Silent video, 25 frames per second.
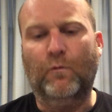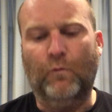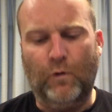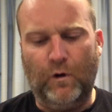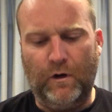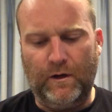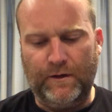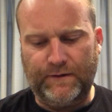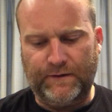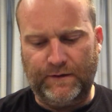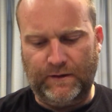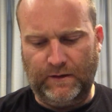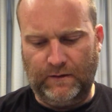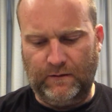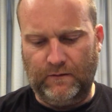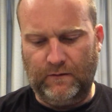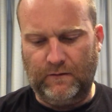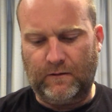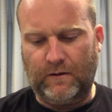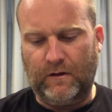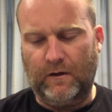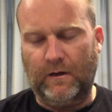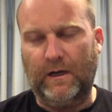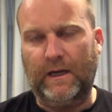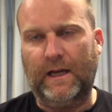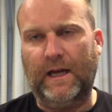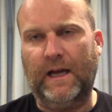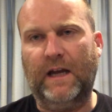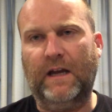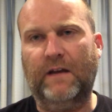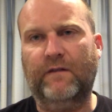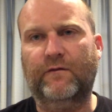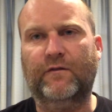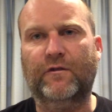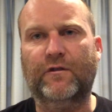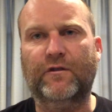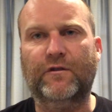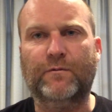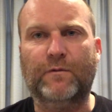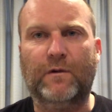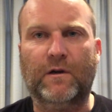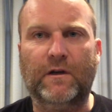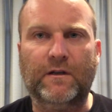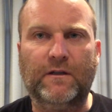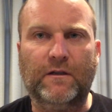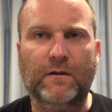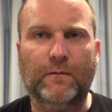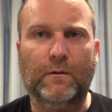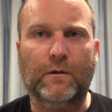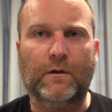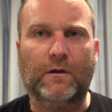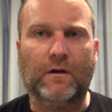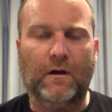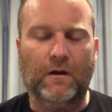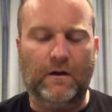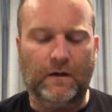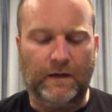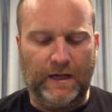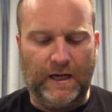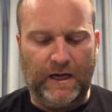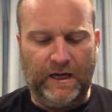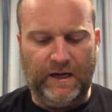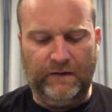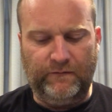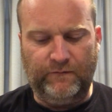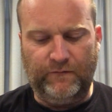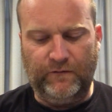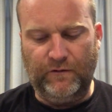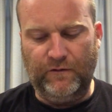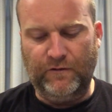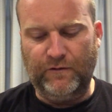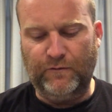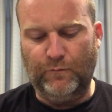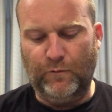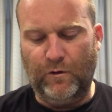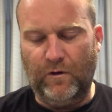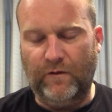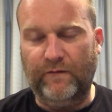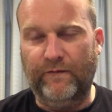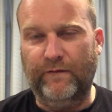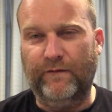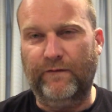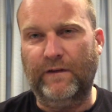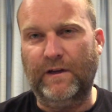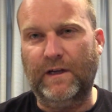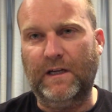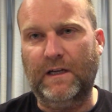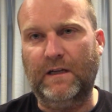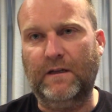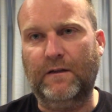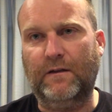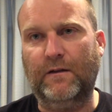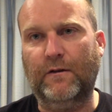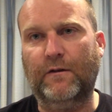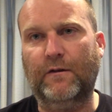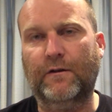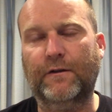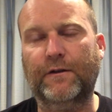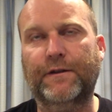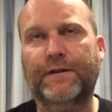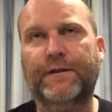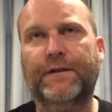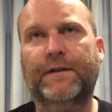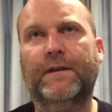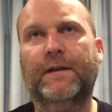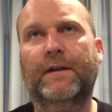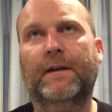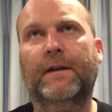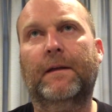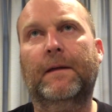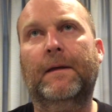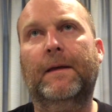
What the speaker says: what a single concave does, what a double concave does, what V does,